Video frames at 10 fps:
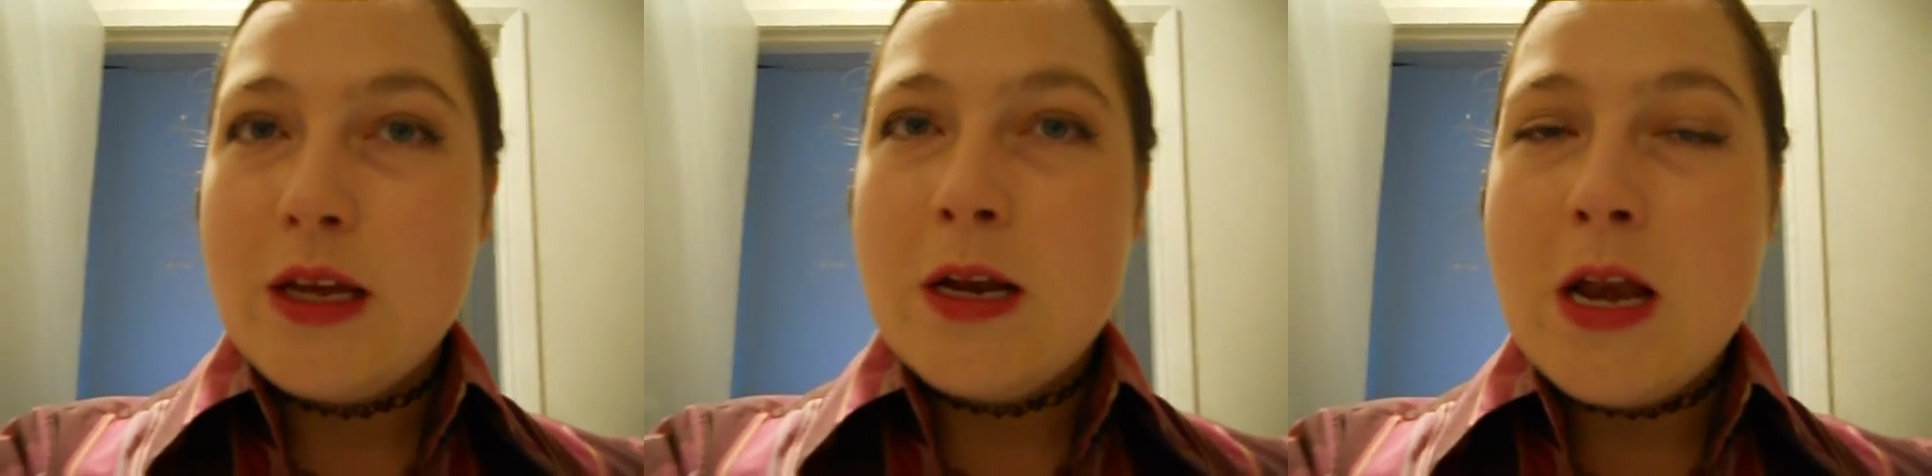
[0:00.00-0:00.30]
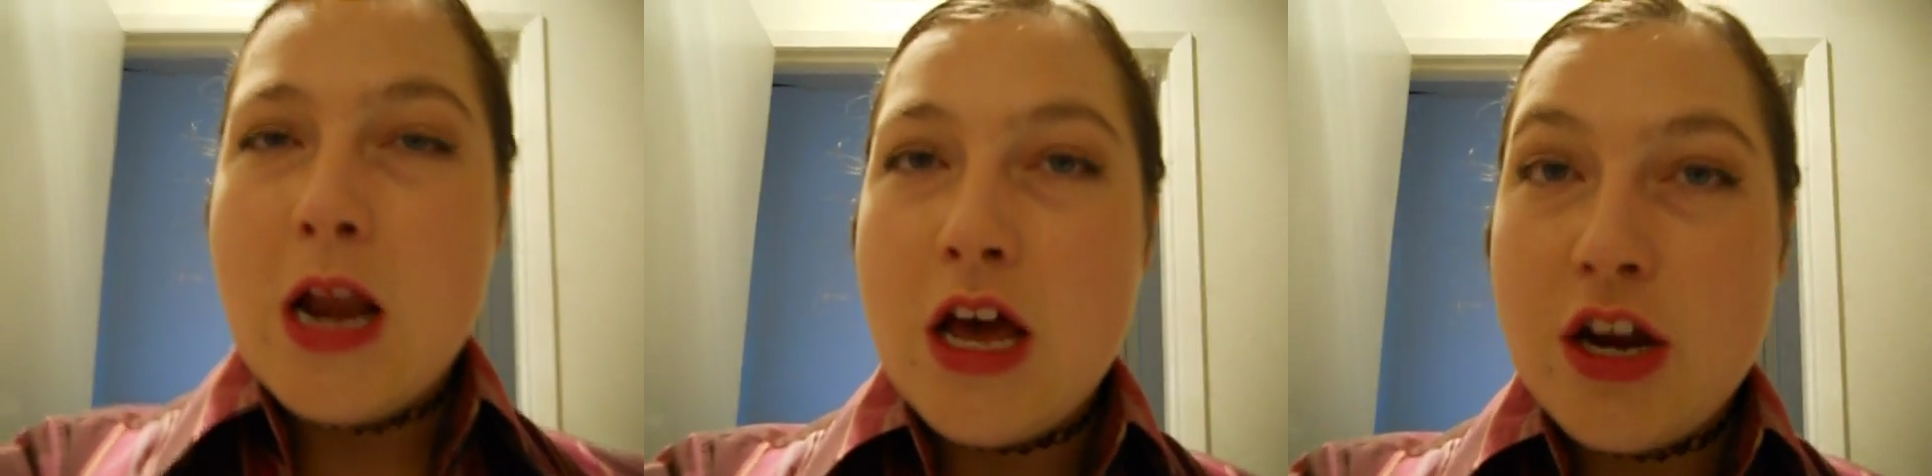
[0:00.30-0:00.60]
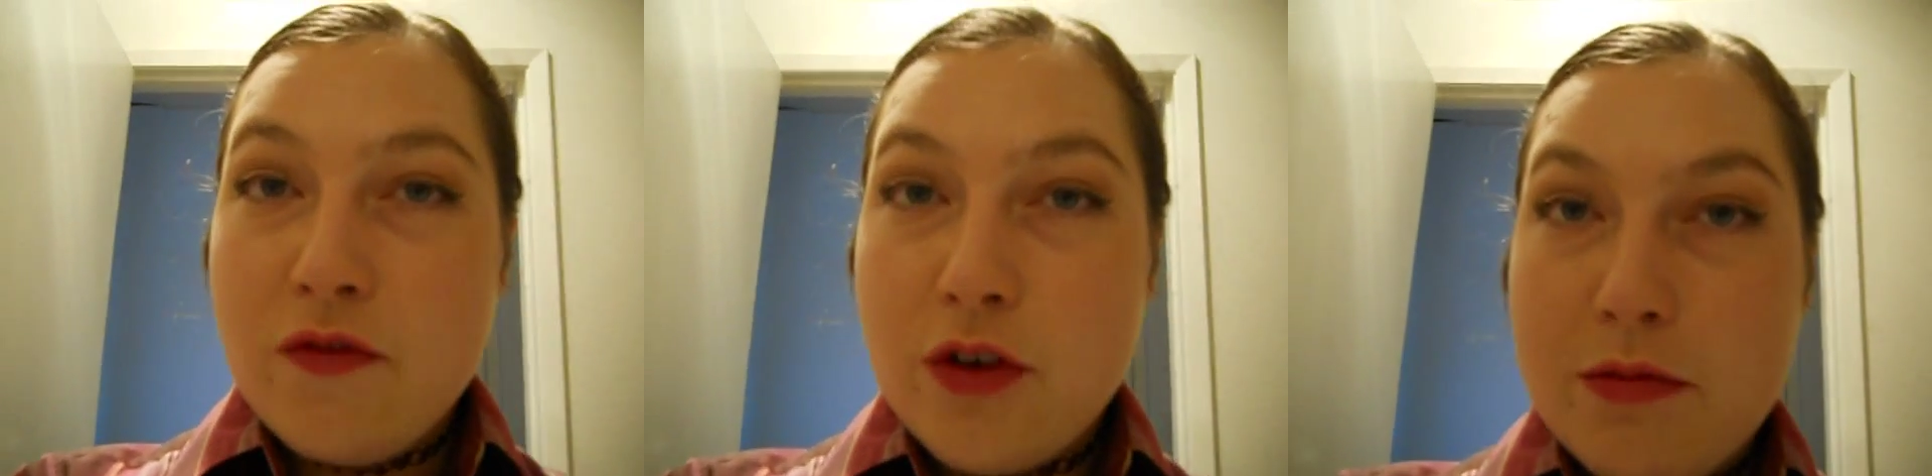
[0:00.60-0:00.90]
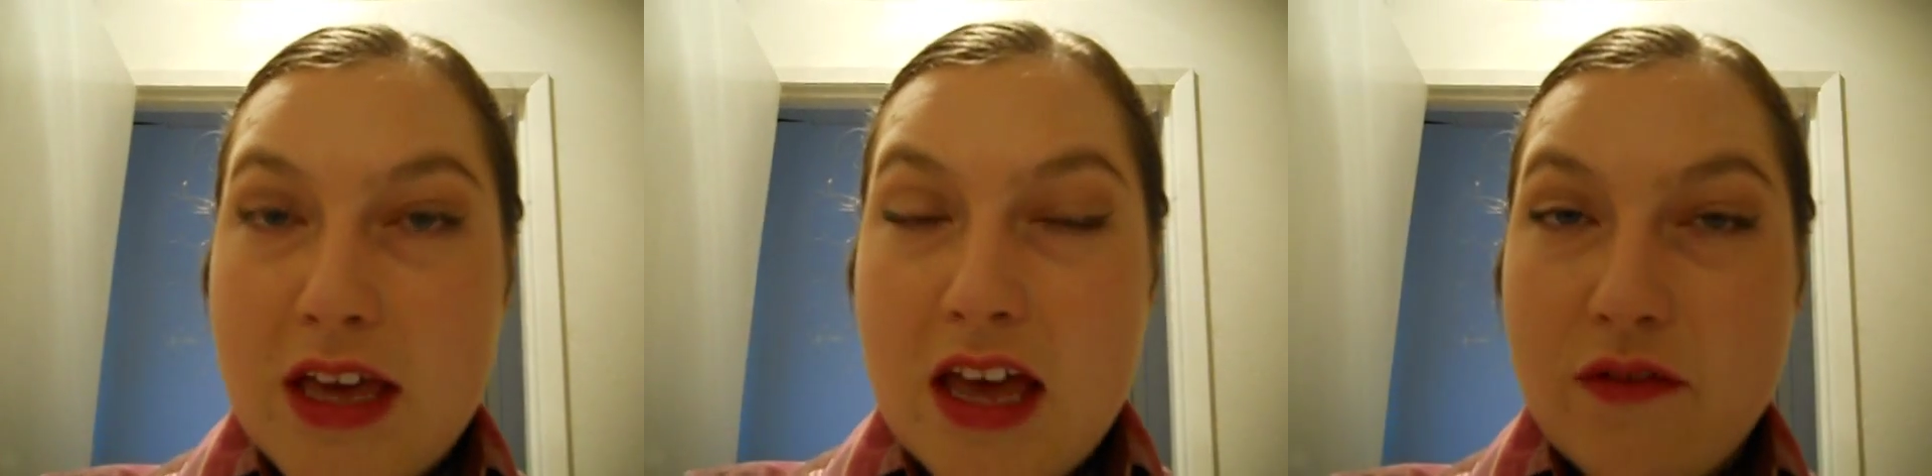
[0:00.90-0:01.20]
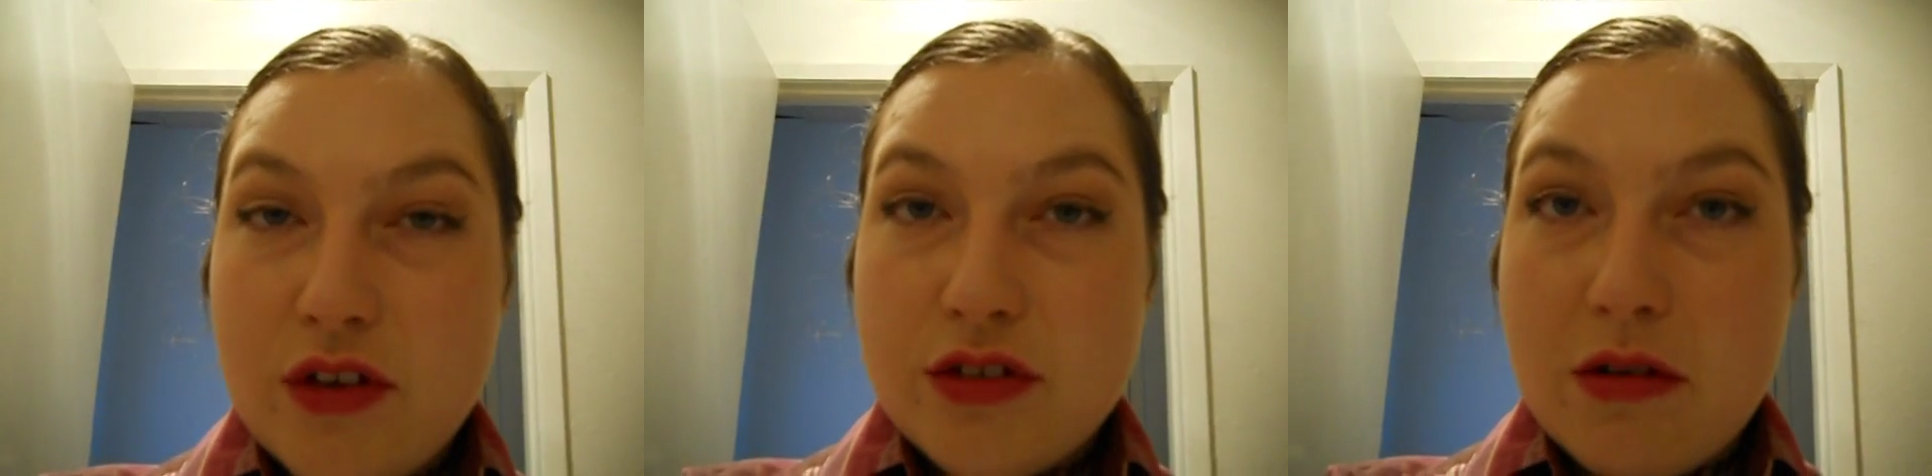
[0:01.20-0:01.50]
None of her
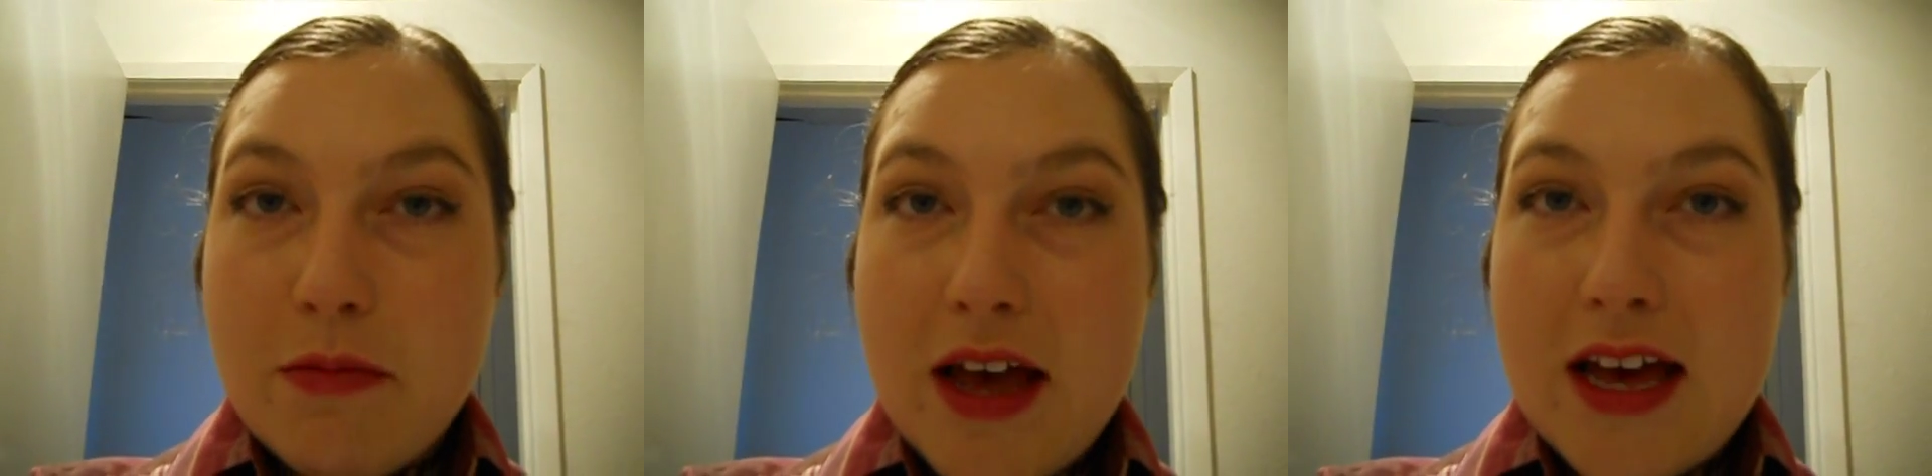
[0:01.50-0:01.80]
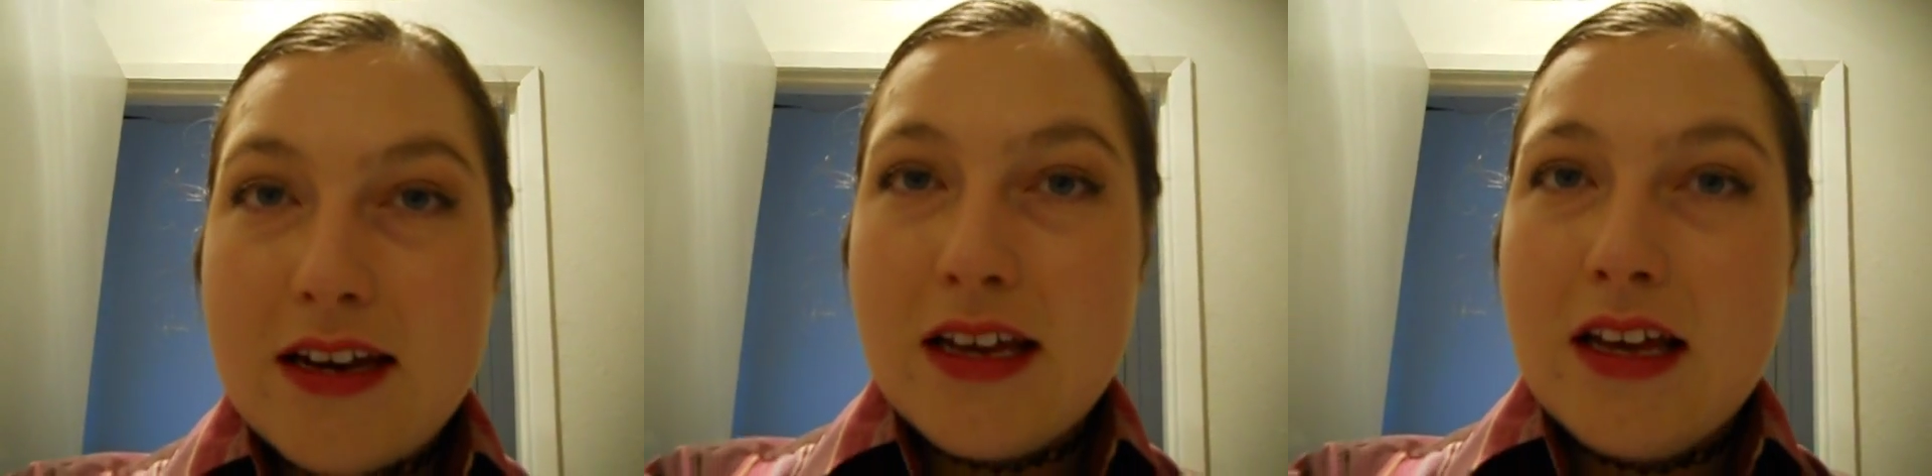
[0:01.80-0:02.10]
behaviors are bad.